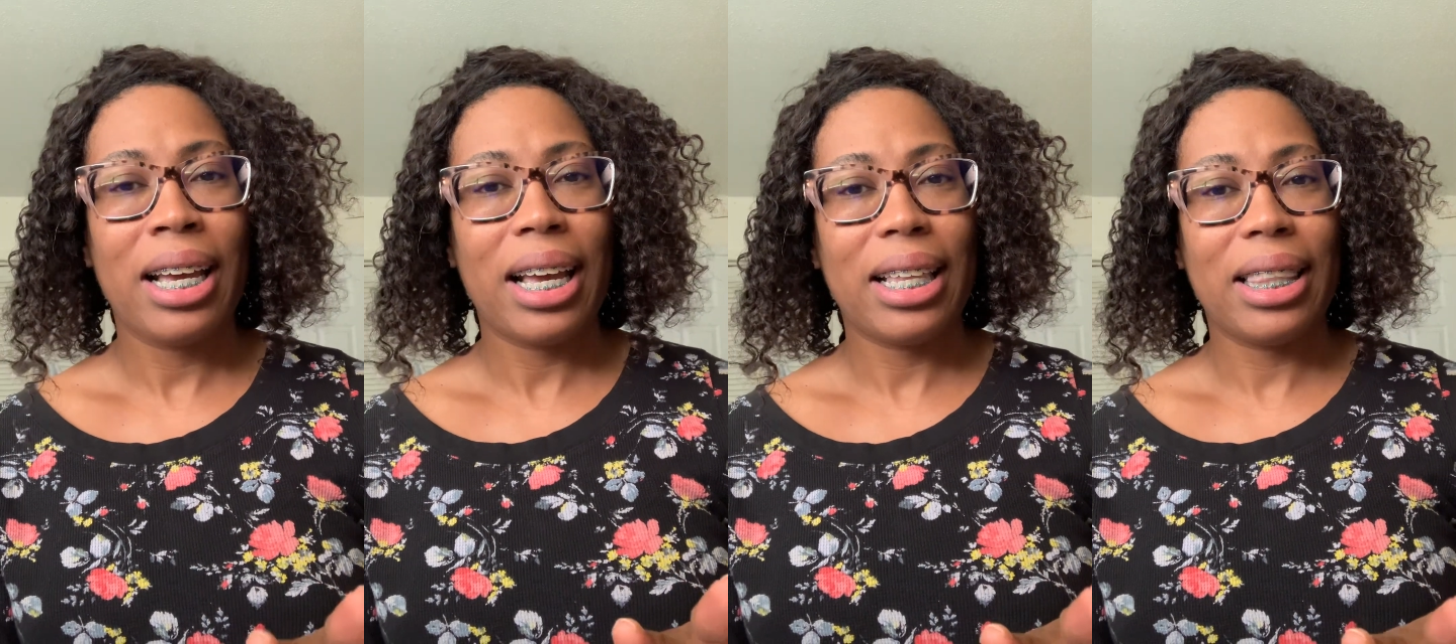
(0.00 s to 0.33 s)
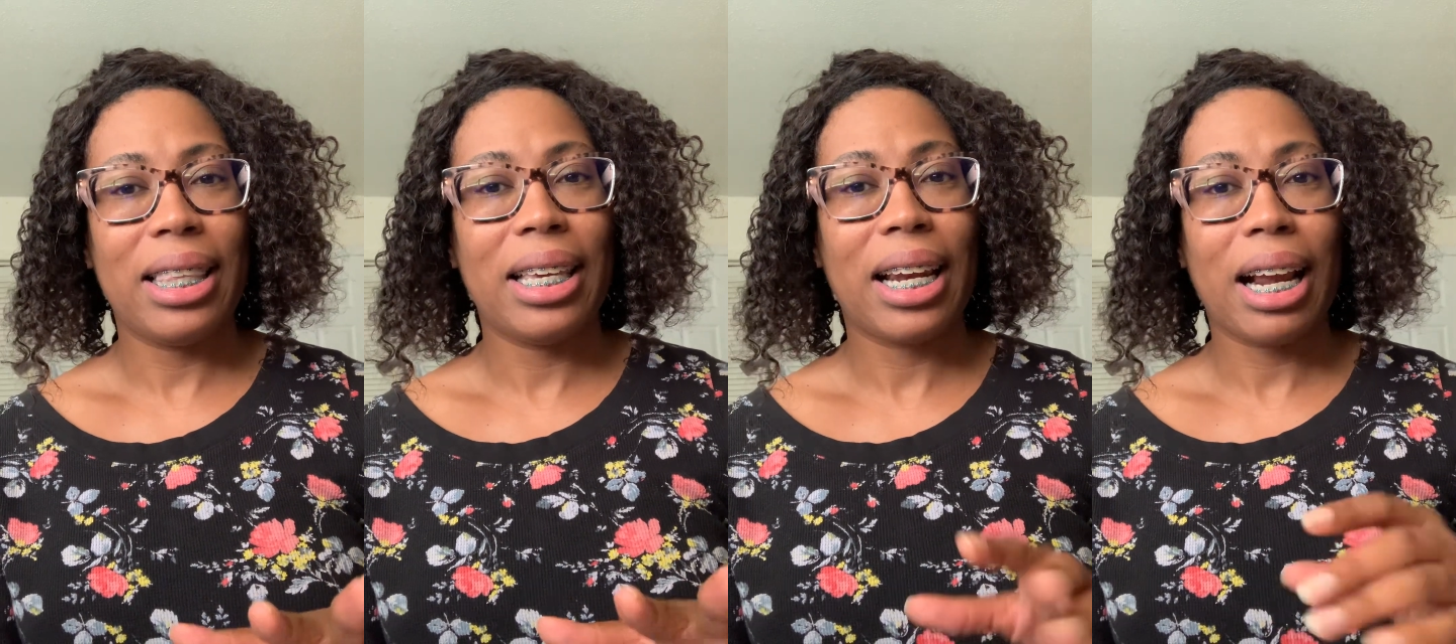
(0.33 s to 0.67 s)
and
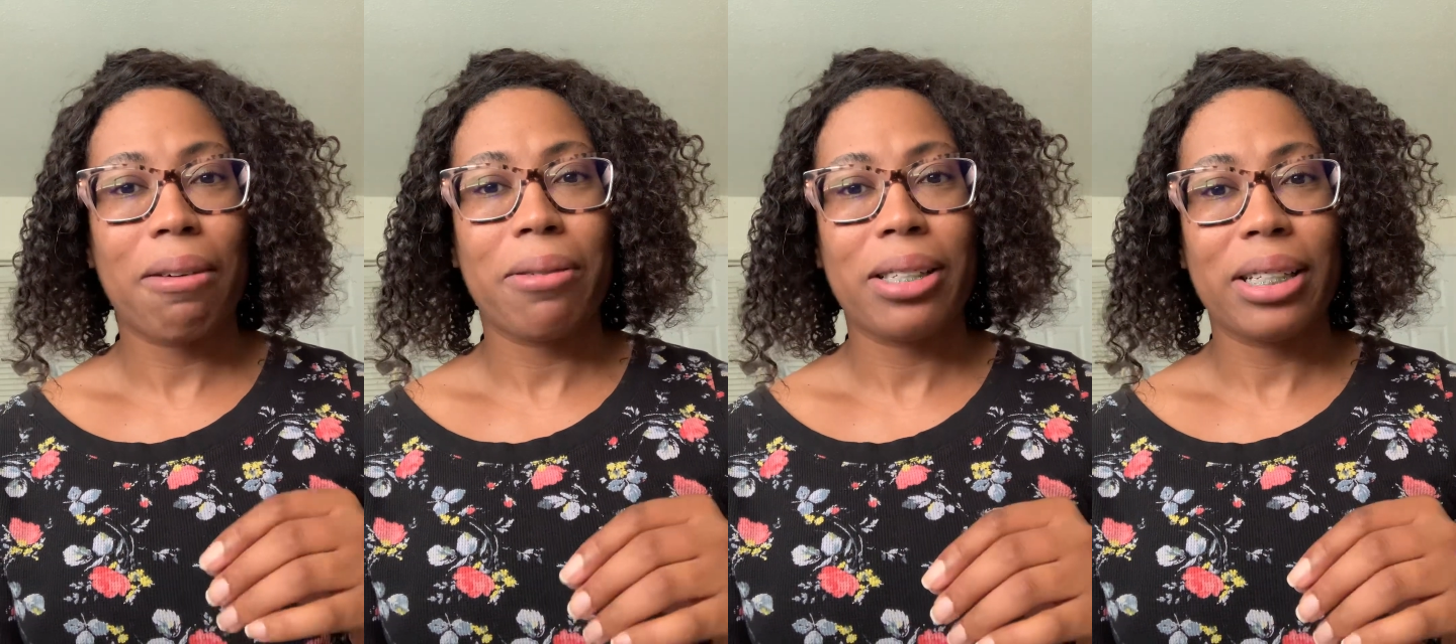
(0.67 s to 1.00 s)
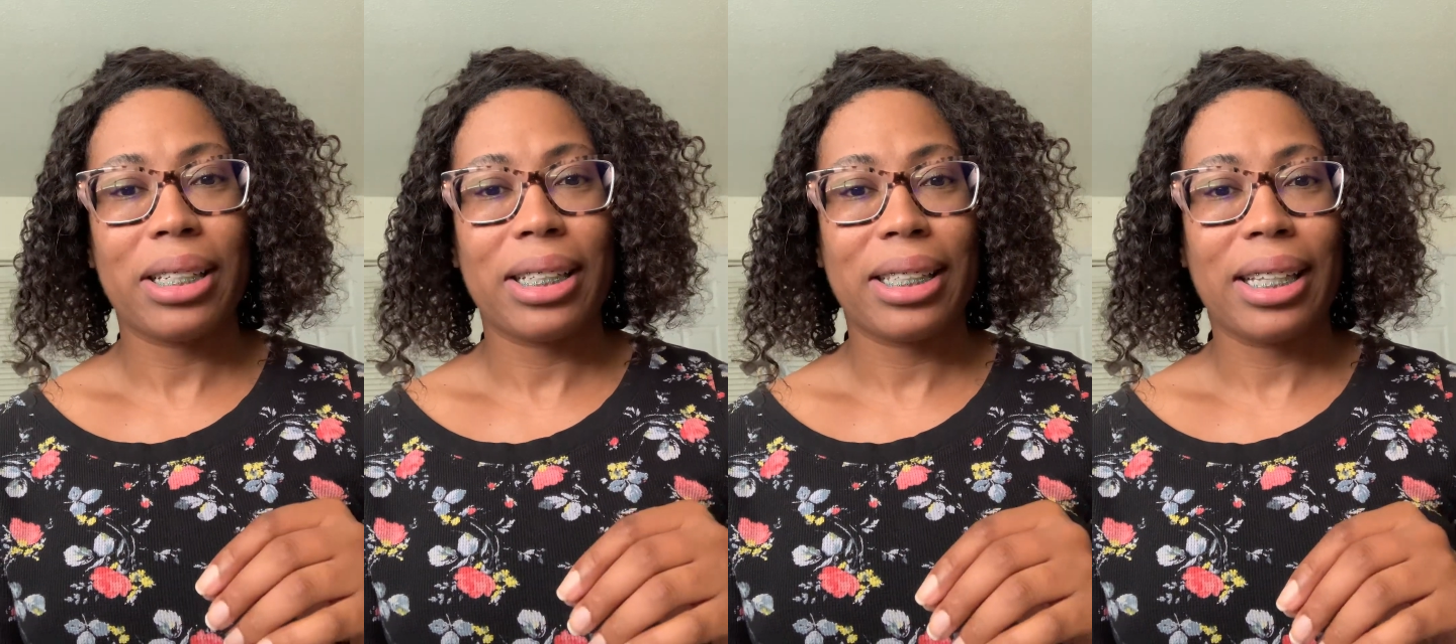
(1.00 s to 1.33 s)
then I would
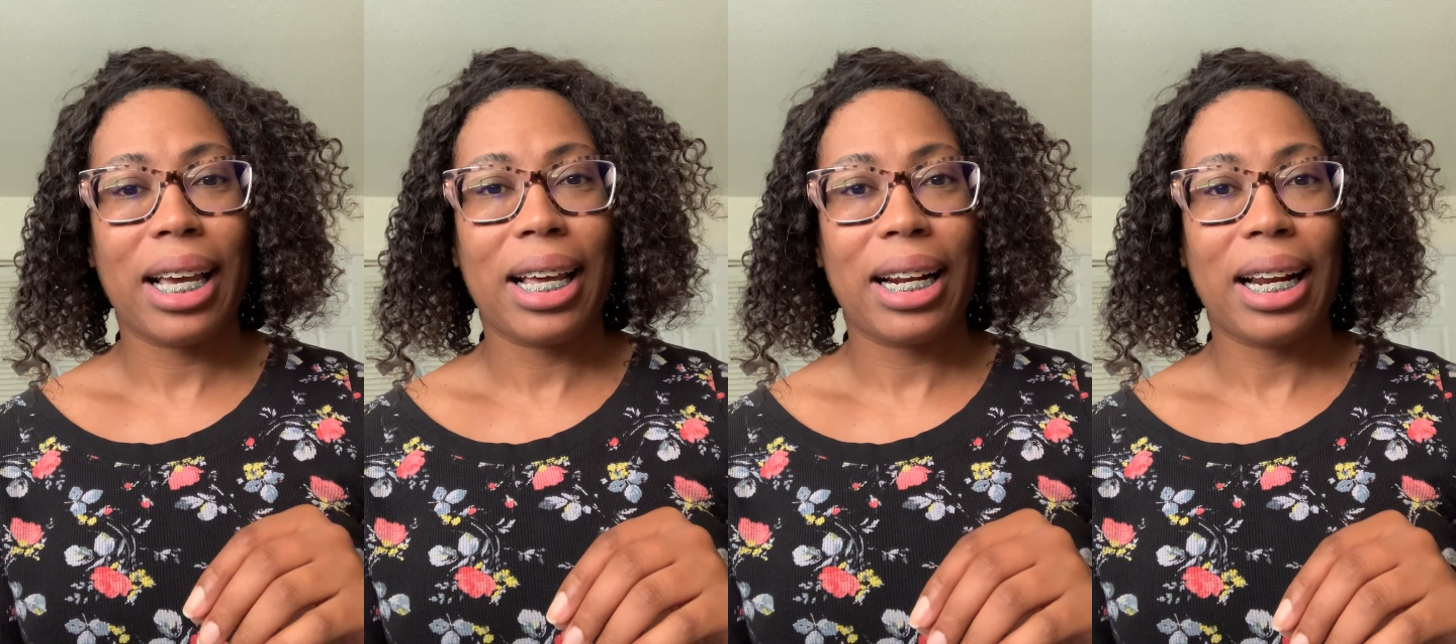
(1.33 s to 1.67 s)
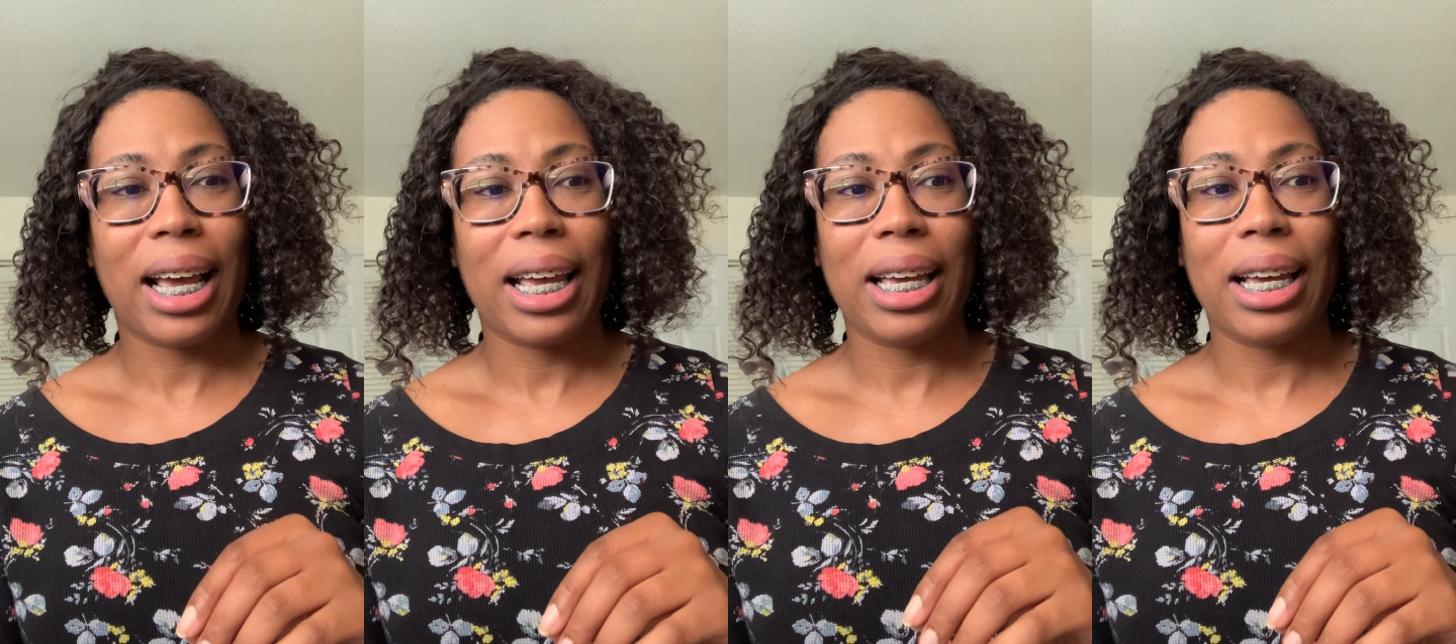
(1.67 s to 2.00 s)
suggest kind of
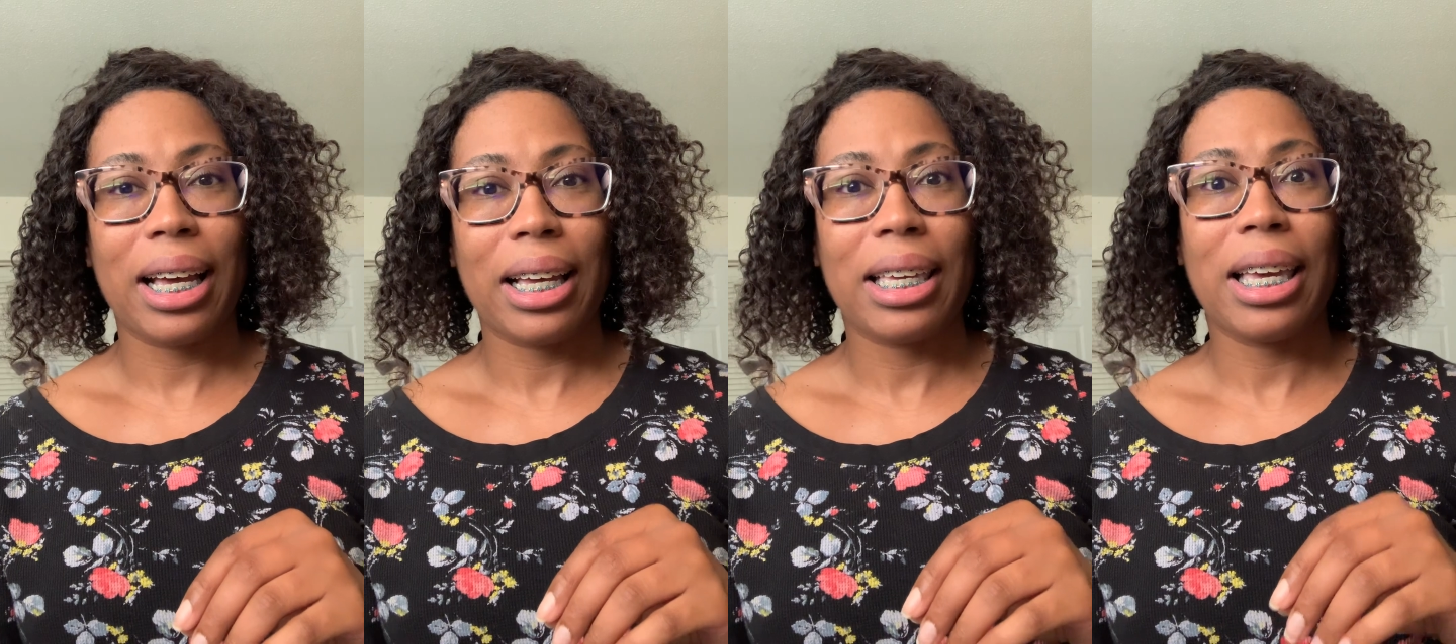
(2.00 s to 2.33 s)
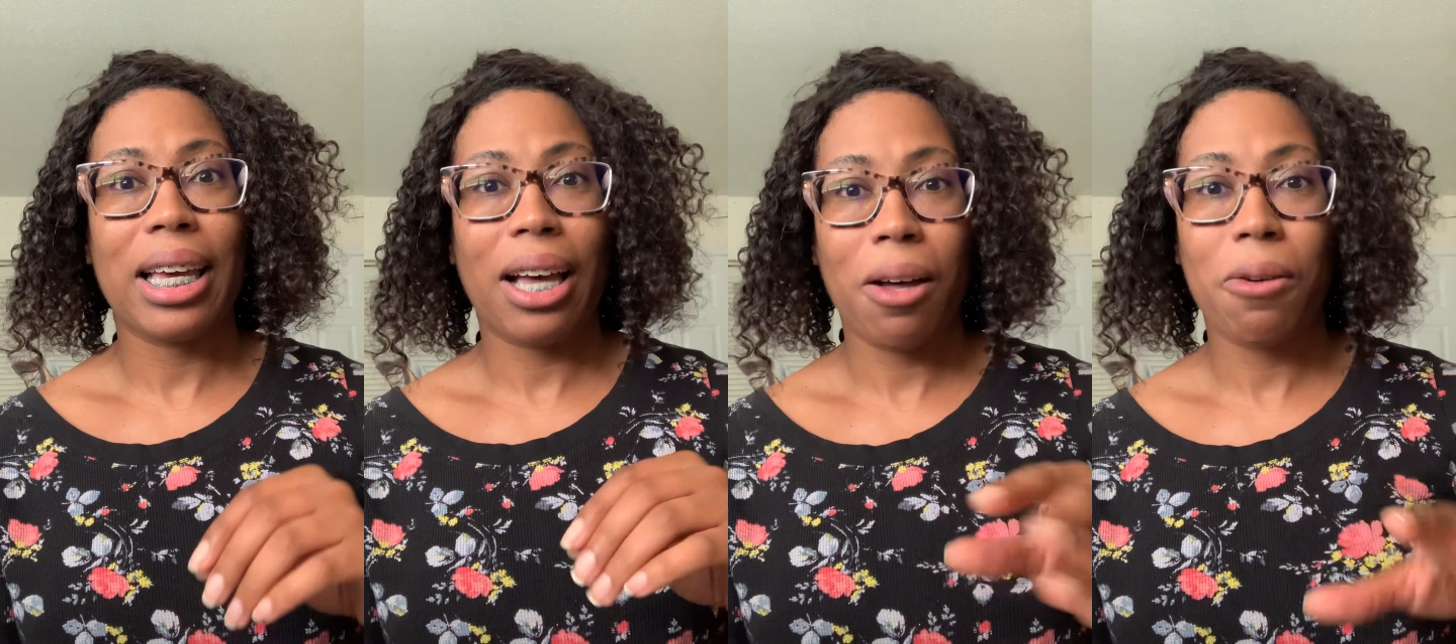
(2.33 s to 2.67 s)
like,
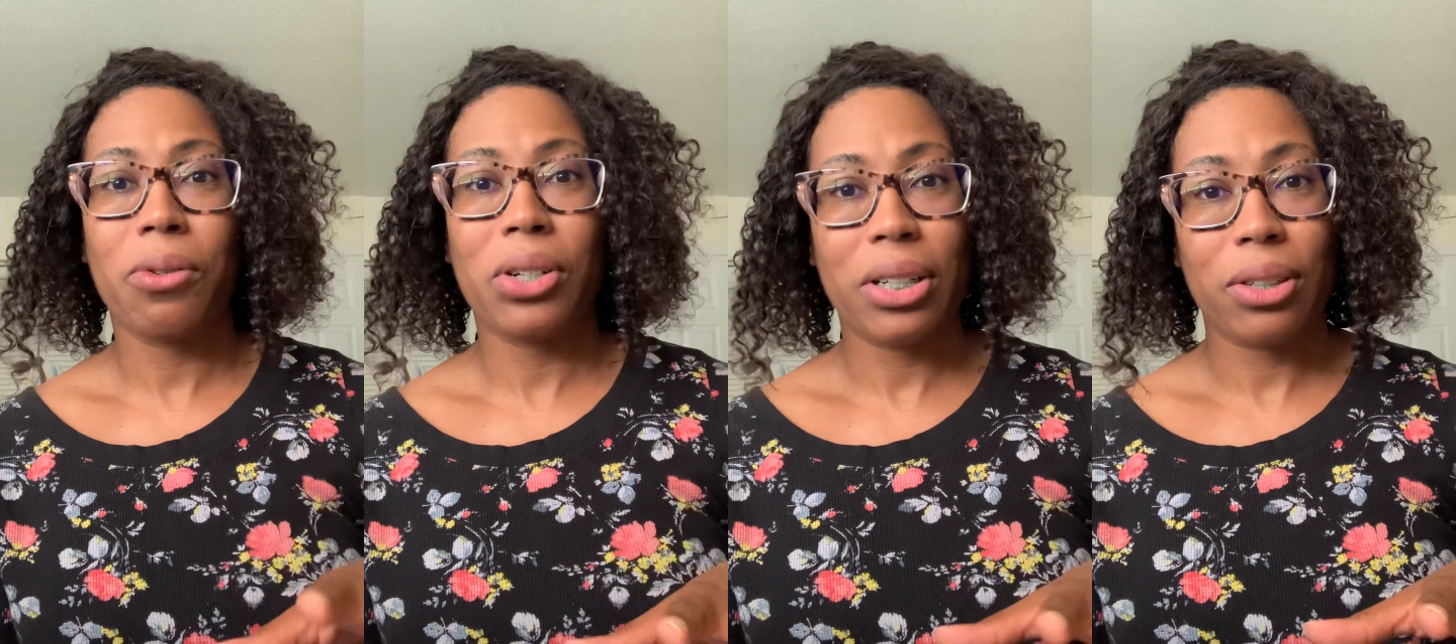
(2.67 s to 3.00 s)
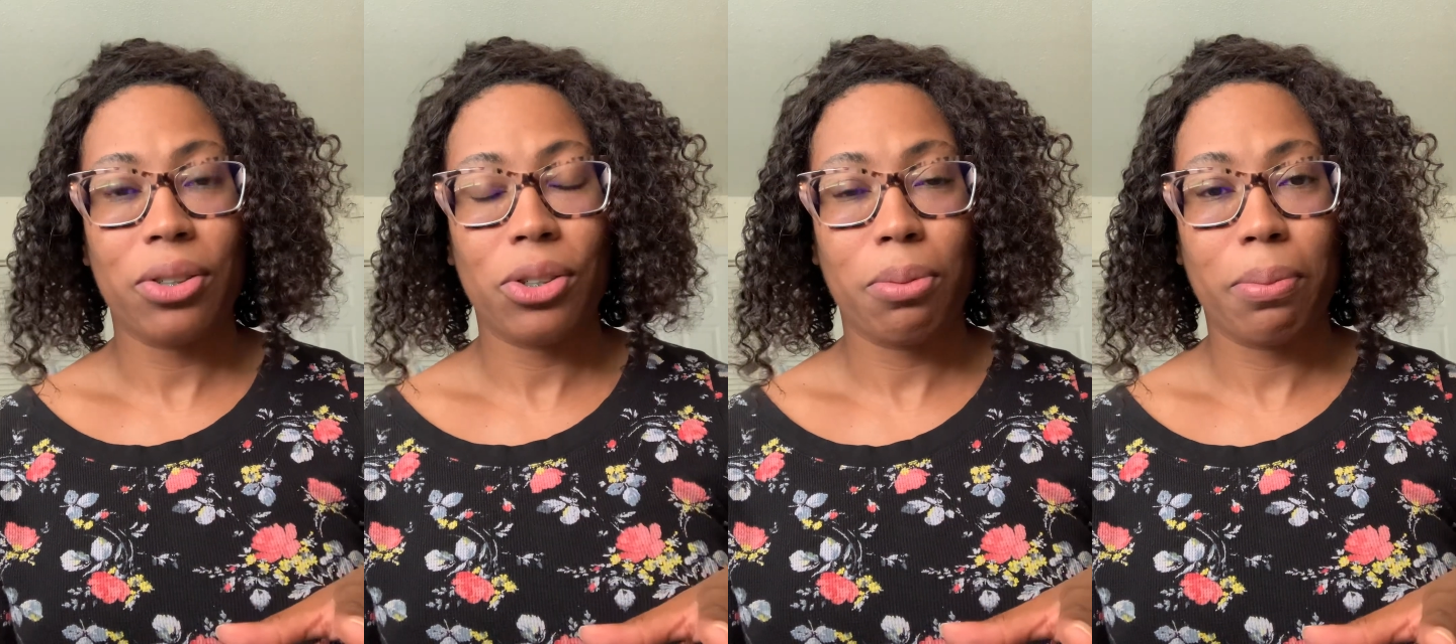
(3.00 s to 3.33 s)
yeah, hone in
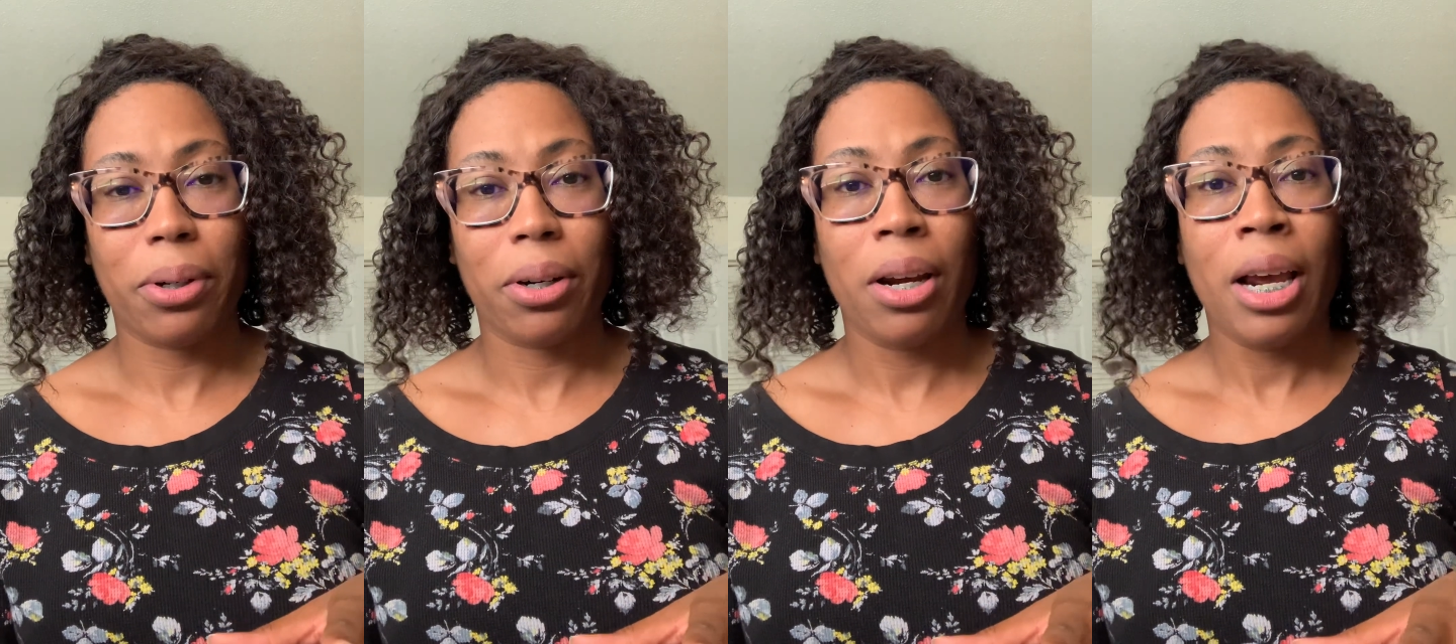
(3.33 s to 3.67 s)
on Jupiter.